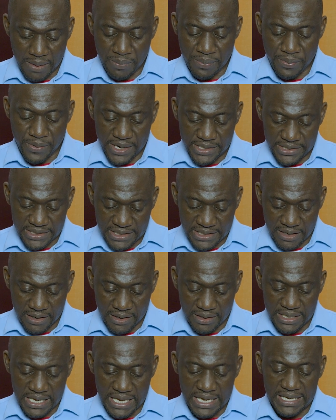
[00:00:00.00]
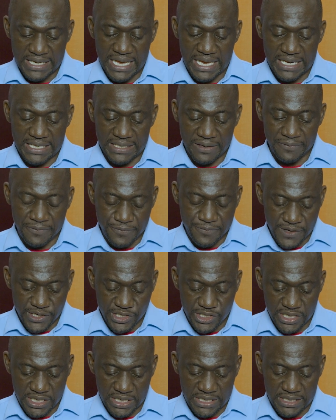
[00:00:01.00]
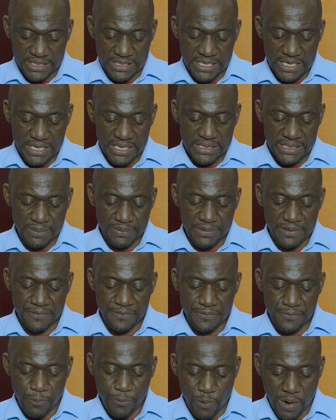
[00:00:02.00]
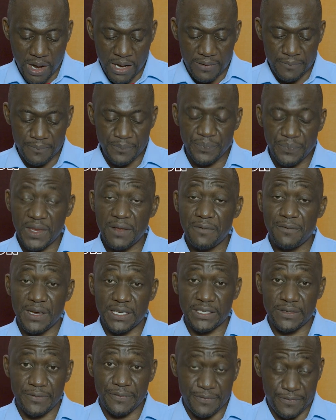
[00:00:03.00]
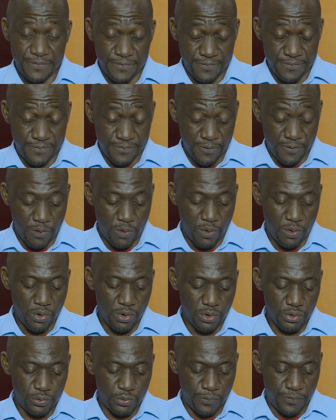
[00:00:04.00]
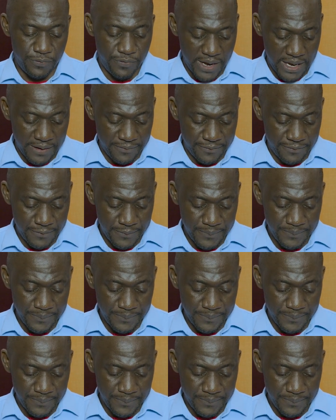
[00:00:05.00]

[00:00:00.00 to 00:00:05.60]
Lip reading: Praise God. That is Ephesians chapter 1, verse 4 to 5.